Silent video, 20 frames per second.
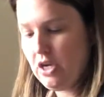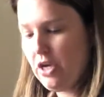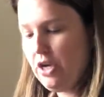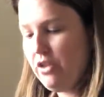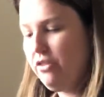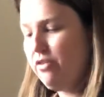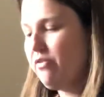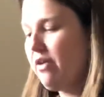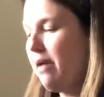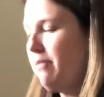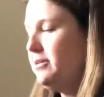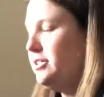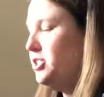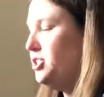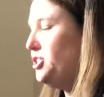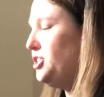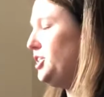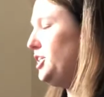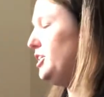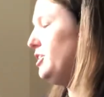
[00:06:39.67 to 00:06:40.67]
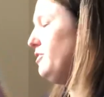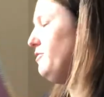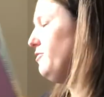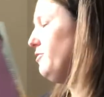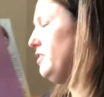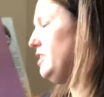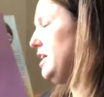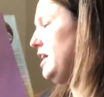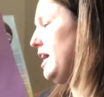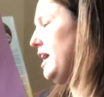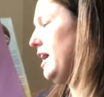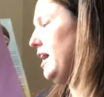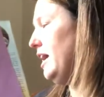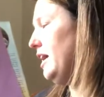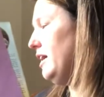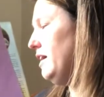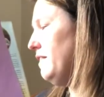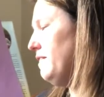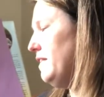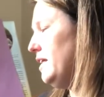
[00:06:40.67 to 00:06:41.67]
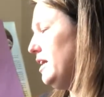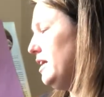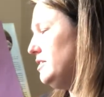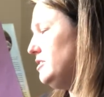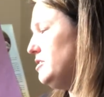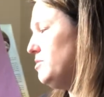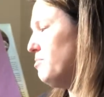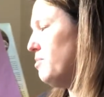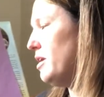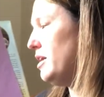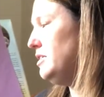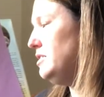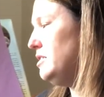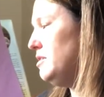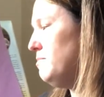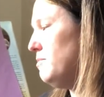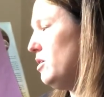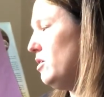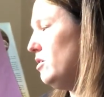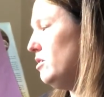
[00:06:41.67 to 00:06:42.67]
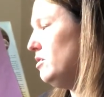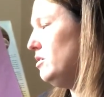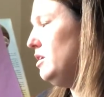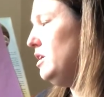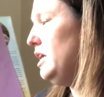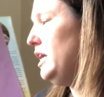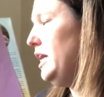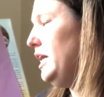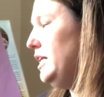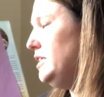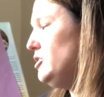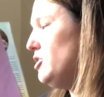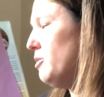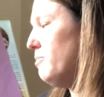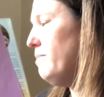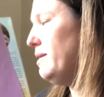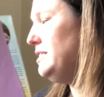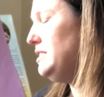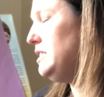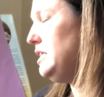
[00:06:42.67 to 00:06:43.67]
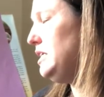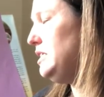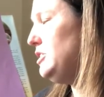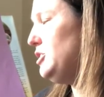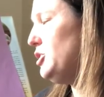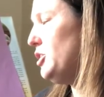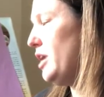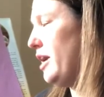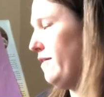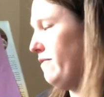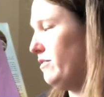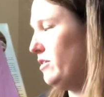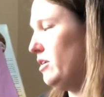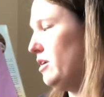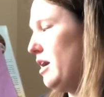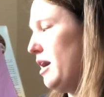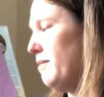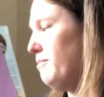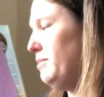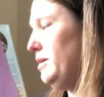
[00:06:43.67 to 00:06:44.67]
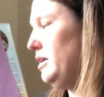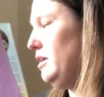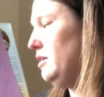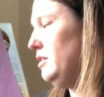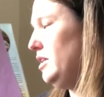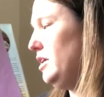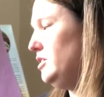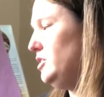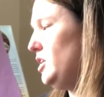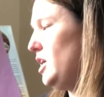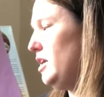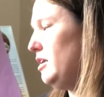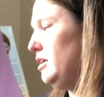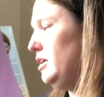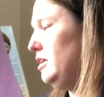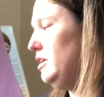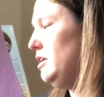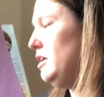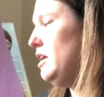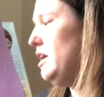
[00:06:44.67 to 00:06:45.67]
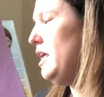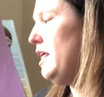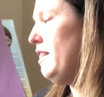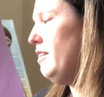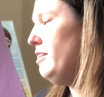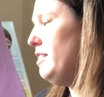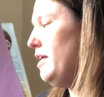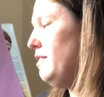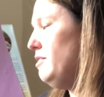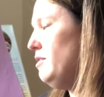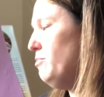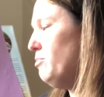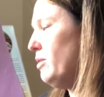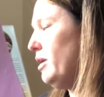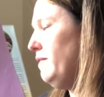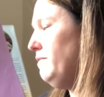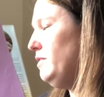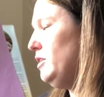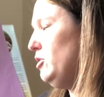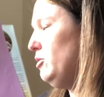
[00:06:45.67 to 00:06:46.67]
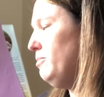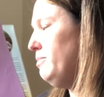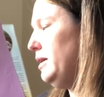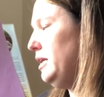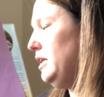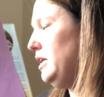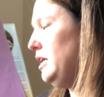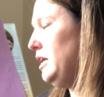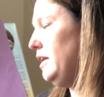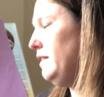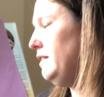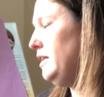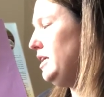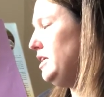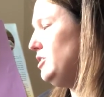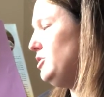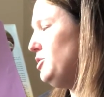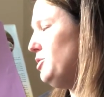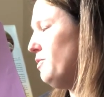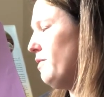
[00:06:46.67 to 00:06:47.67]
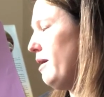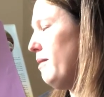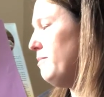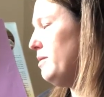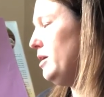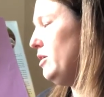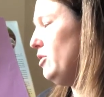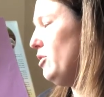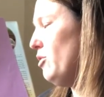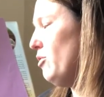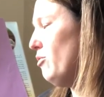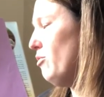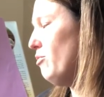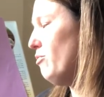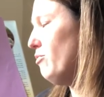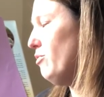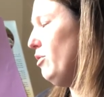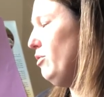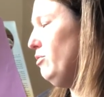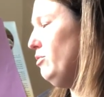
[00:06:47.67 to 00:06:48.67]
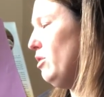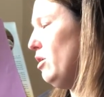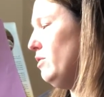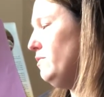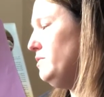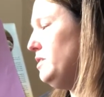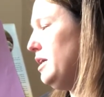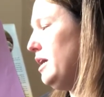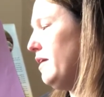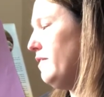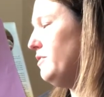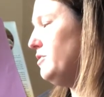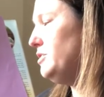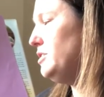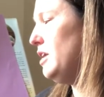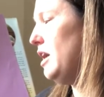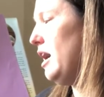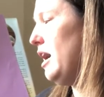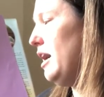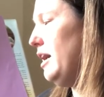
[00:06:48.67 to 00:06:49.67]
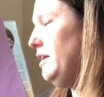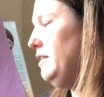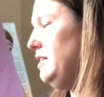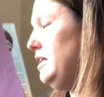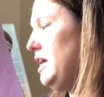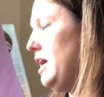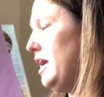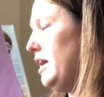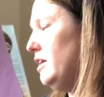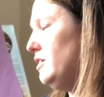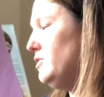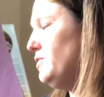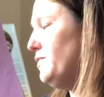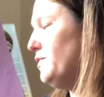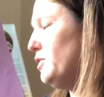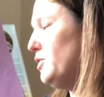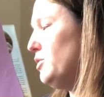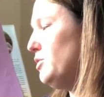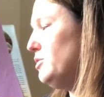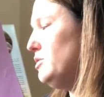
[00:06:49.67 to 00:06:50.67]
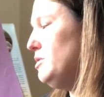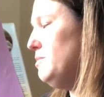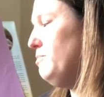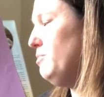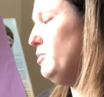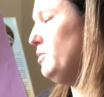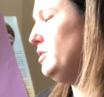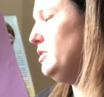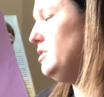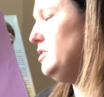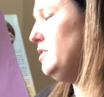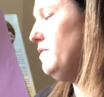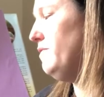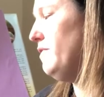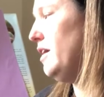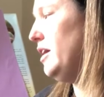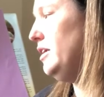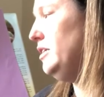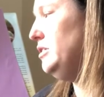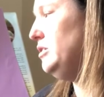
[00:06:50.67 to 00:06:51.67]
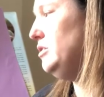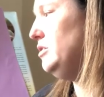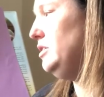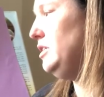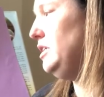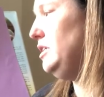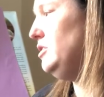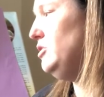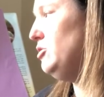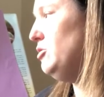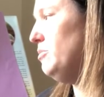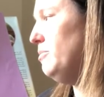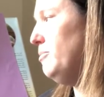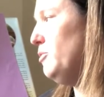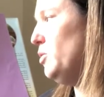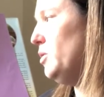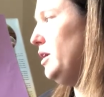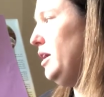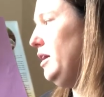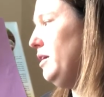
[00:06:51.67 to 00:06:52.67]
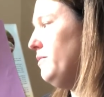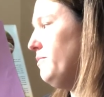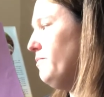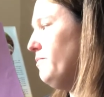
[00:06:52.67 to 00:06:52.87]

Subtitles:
The rabbits cheered for the egg that had surprised them all. "It's our best Easter ever, Hoppy," they shouted. Then the brave little bunny and the Easter rabbit rode off together to hide the eggs for girls and boys to find on Easter morning.